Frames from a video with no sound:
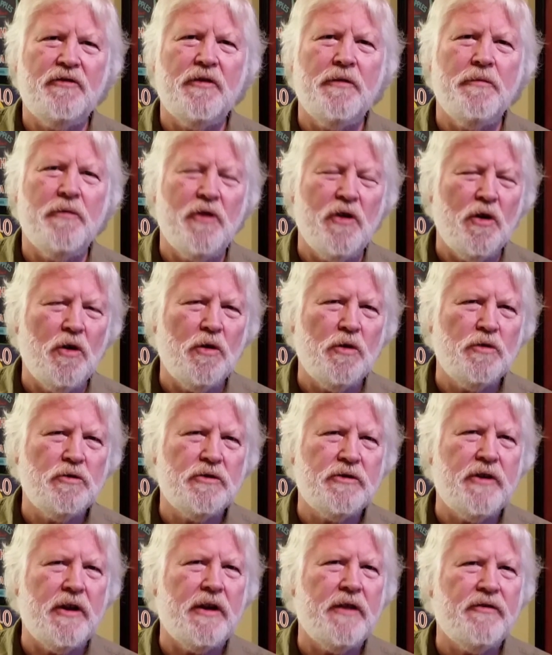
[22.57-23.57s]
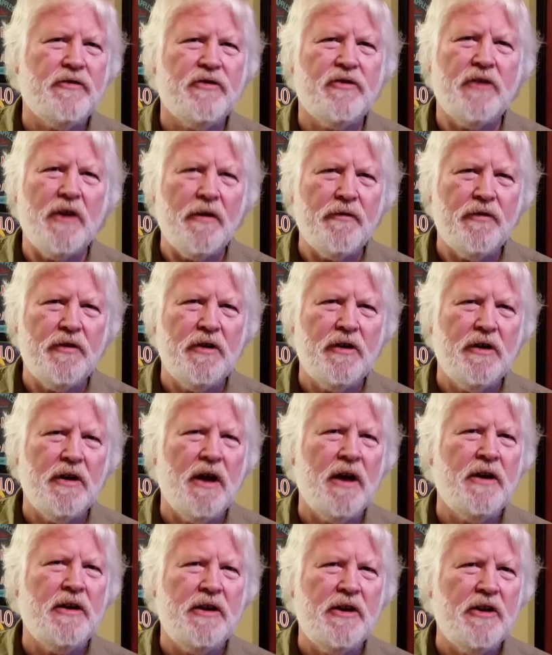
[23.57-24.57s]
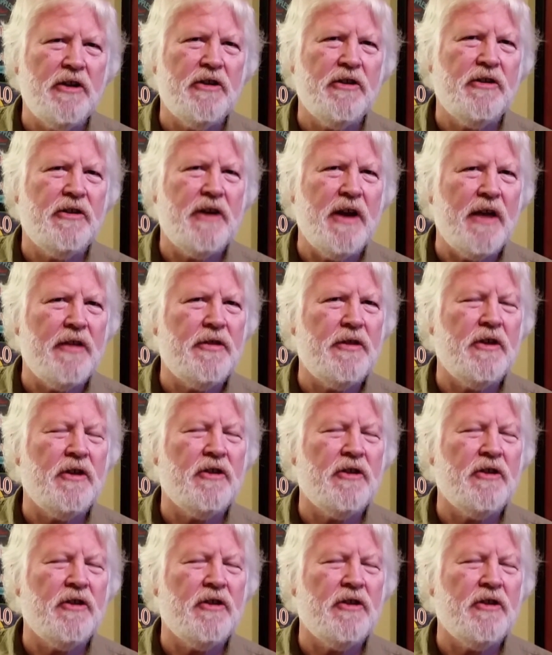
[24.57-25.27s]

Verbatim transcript: from those that have suffered a near death